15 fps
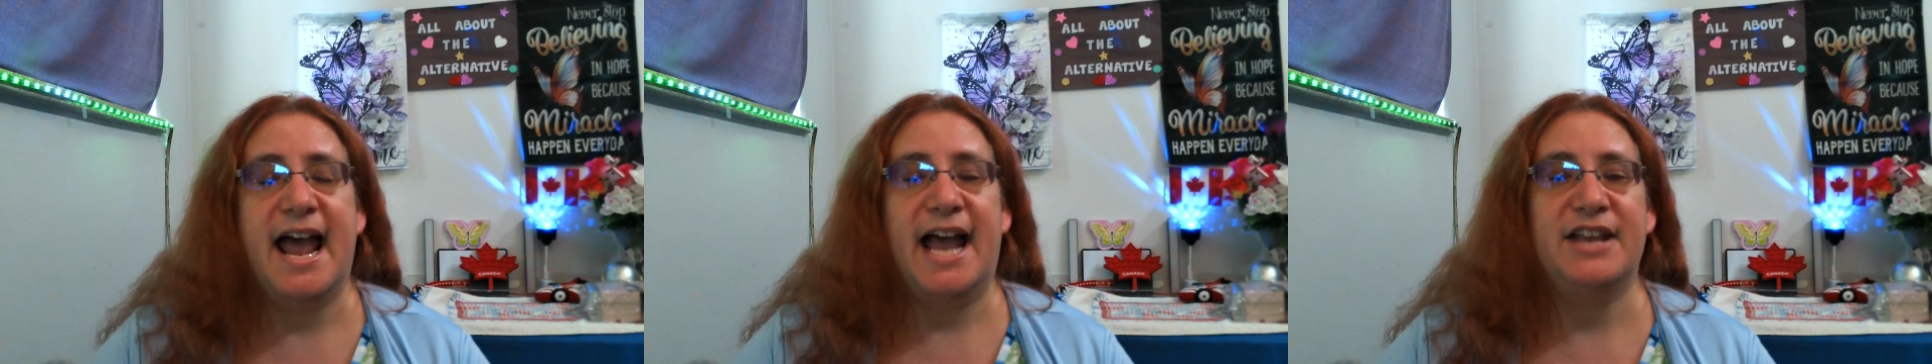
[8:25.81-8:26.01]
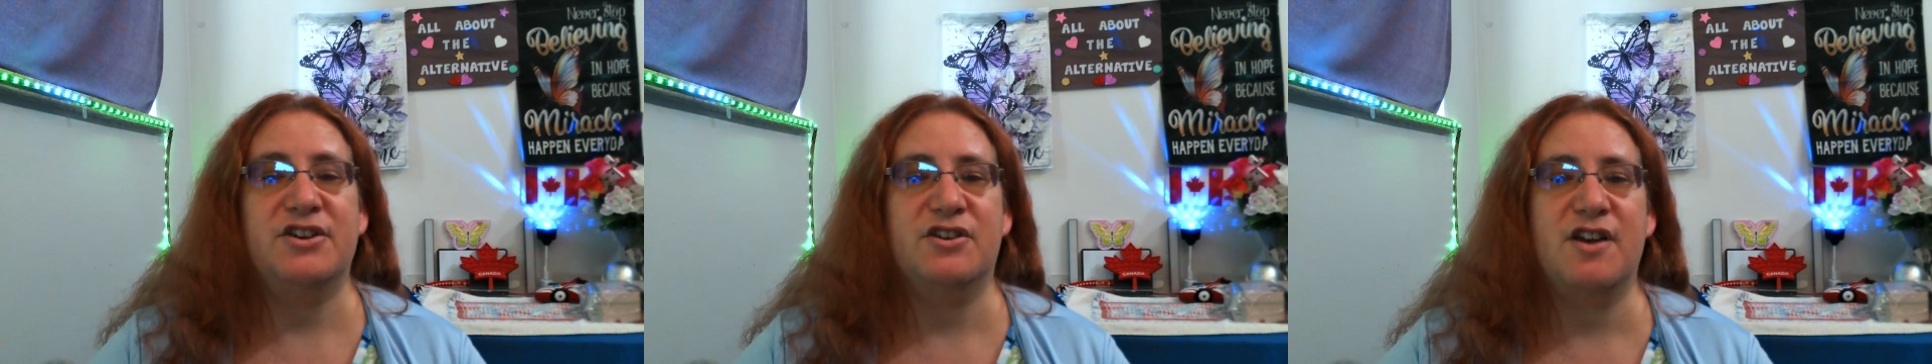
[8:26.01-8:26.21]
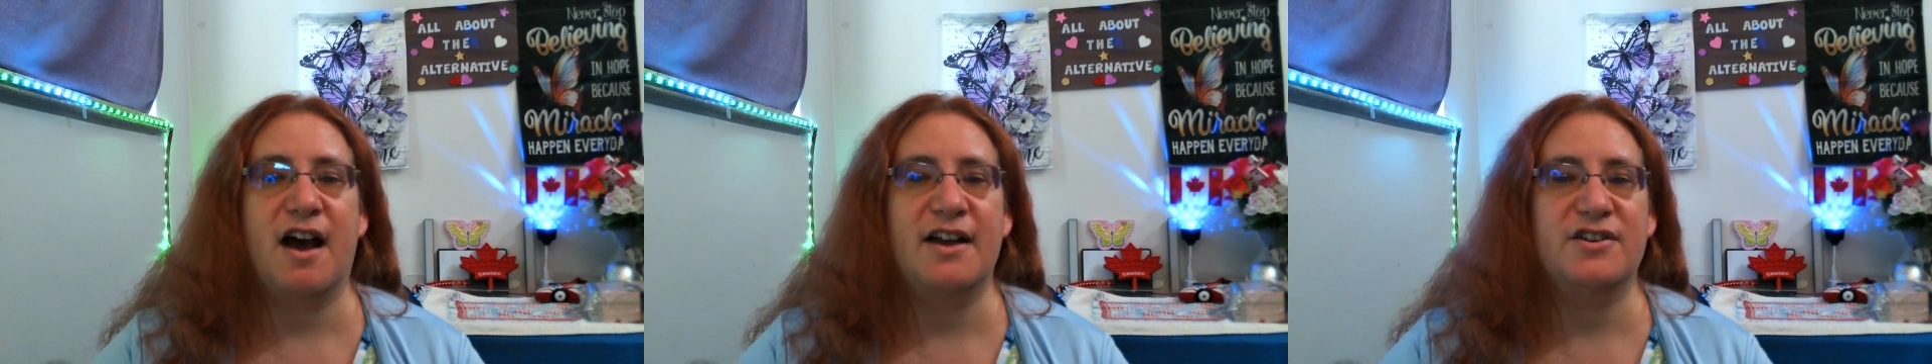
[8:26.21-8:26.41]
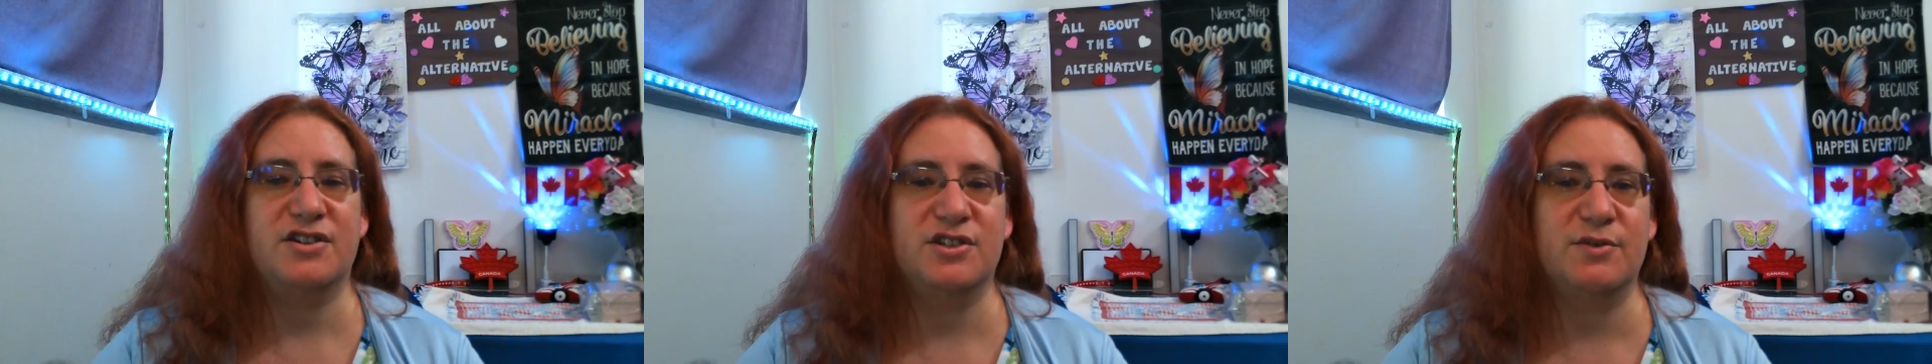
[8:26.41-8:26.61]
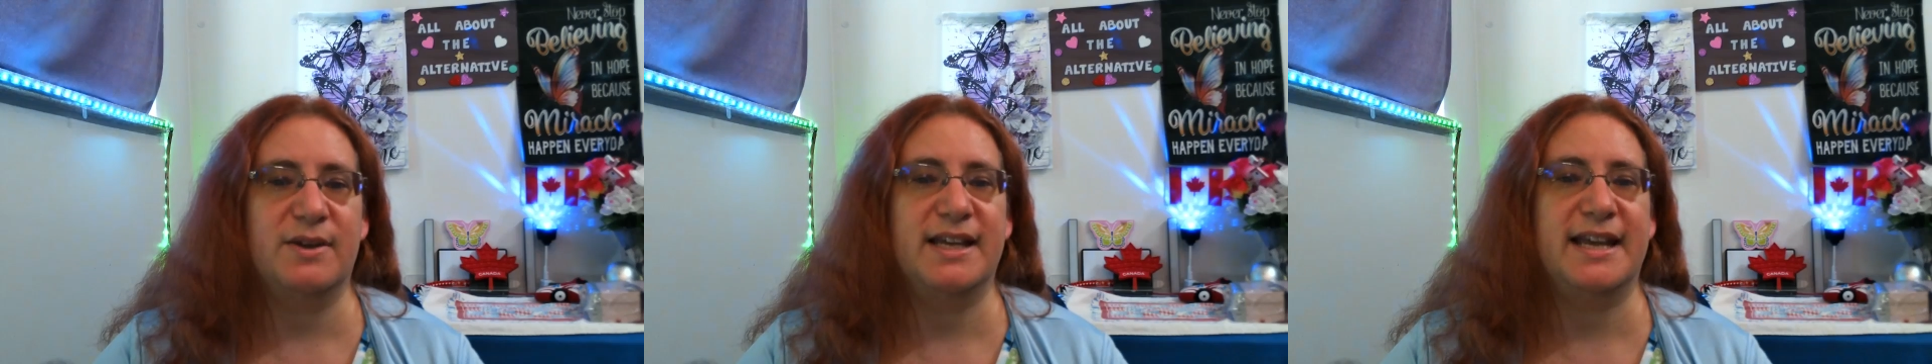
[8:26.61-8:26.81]
and you're
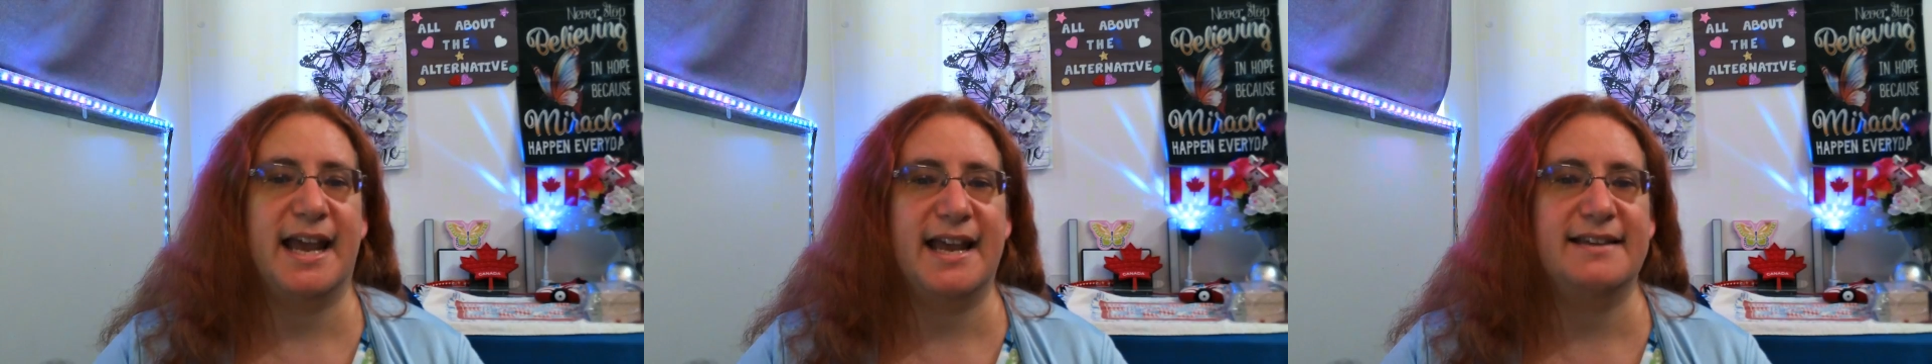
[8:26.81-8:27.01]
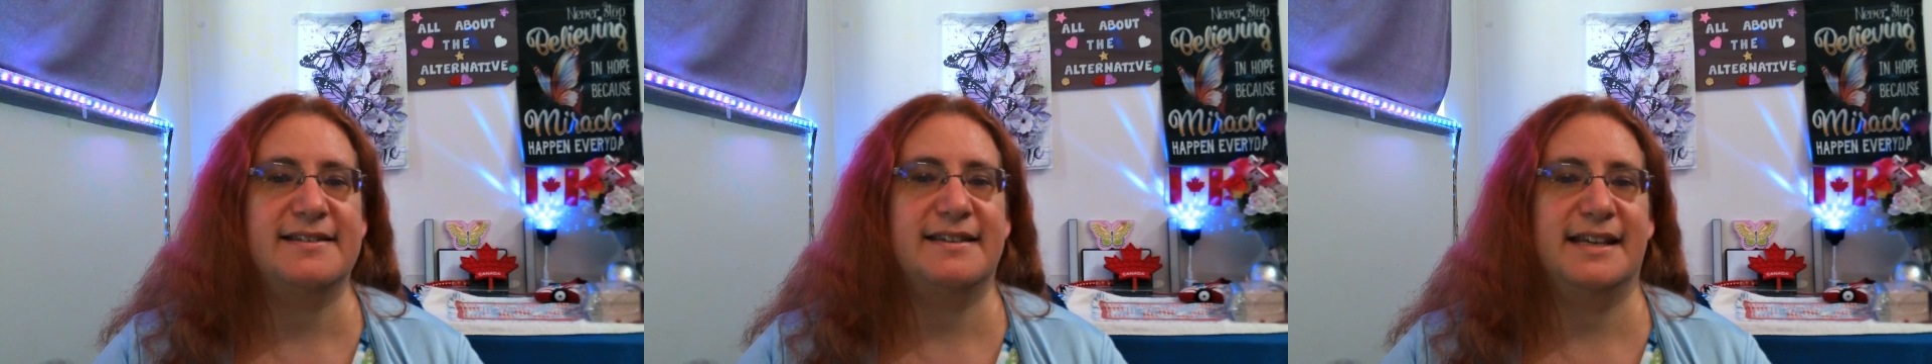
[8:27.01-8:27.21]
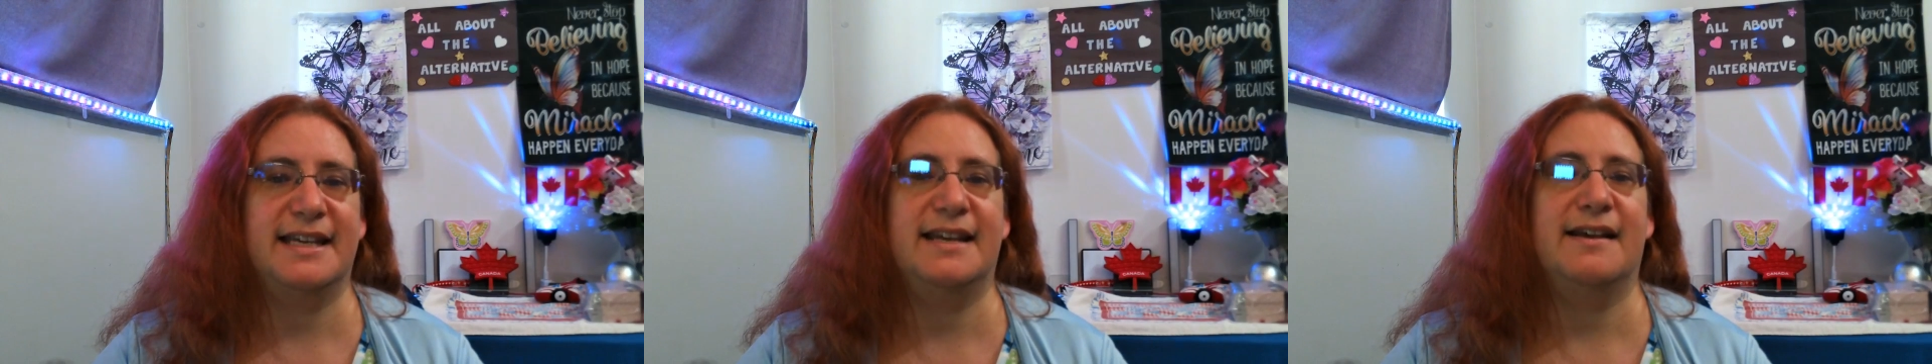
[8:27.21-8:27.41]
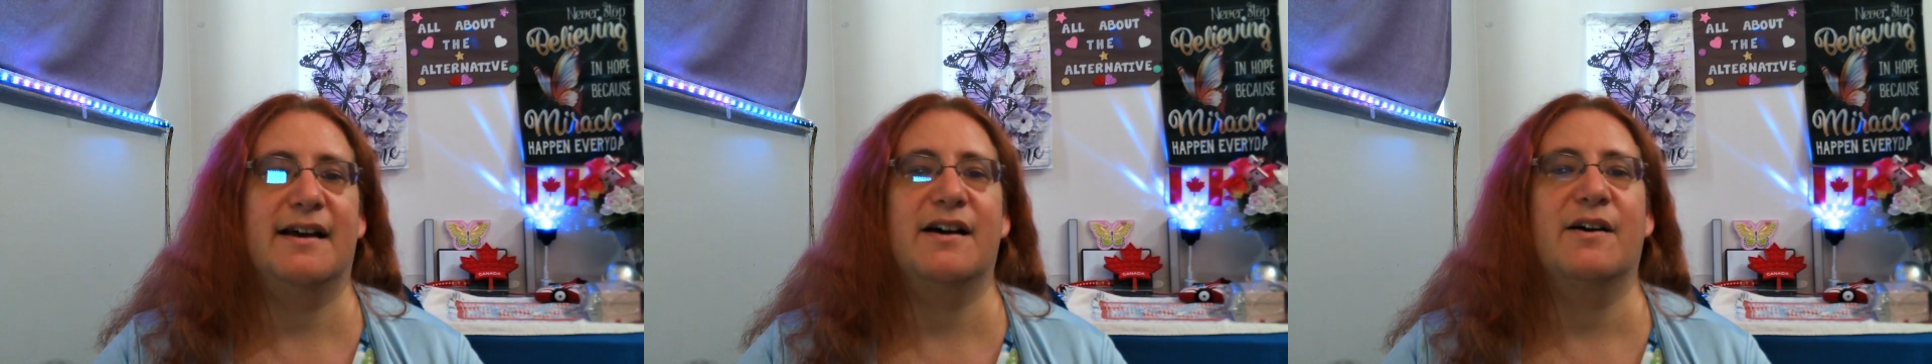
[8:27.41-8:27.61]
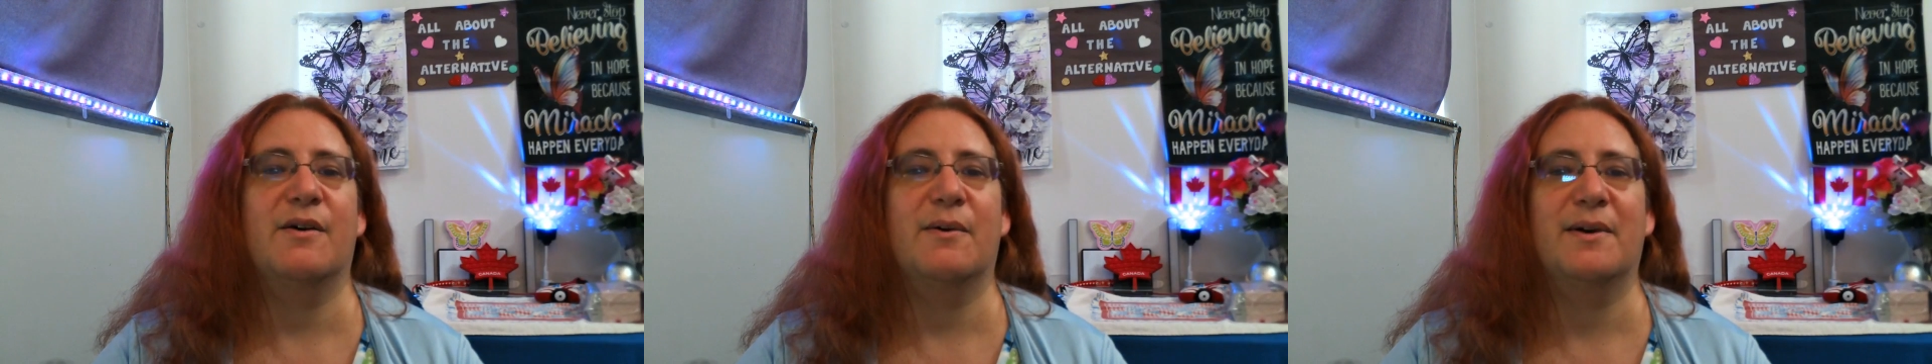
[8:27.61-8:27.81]
not doing
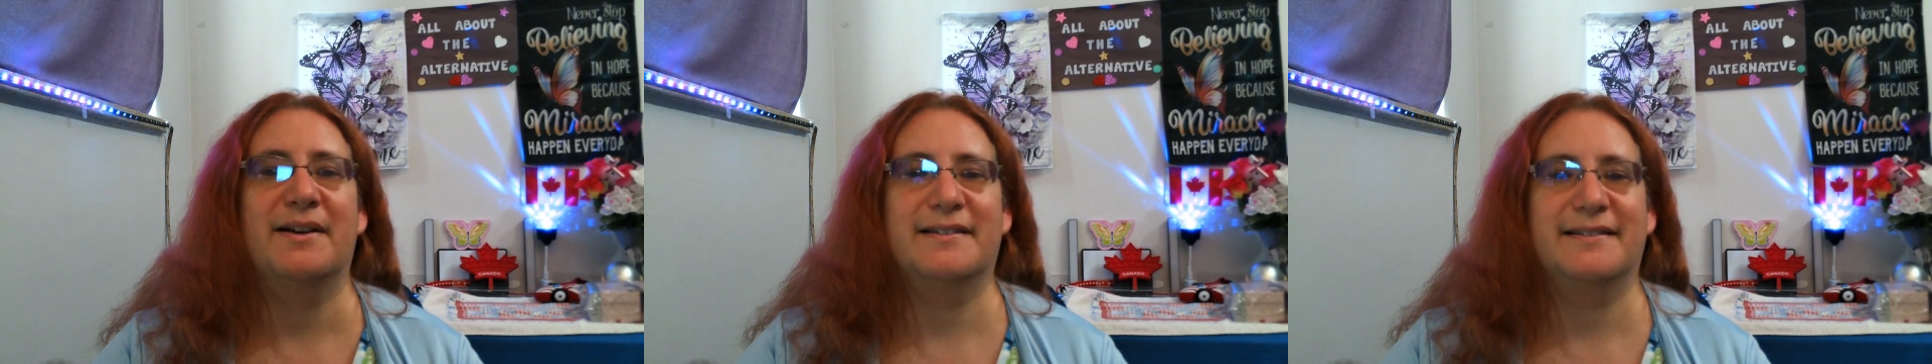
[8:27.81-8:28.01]
SEO."